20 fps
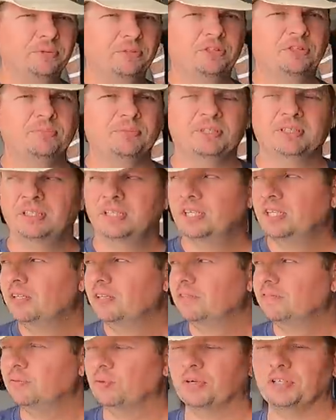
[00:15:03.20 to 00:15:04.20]
room
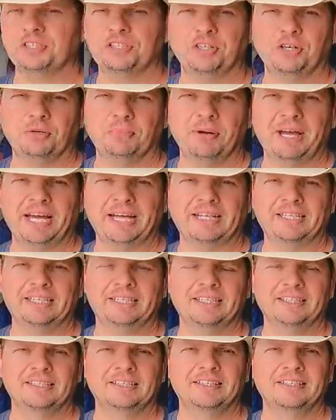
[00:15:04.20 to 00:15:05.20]
for it to go back
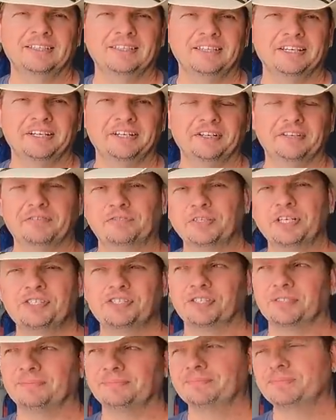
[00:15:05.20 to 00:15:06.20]
into the
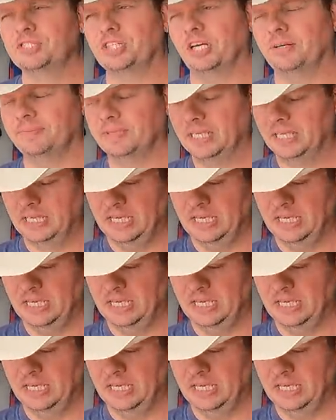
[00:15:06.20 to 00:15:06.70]
freezer. So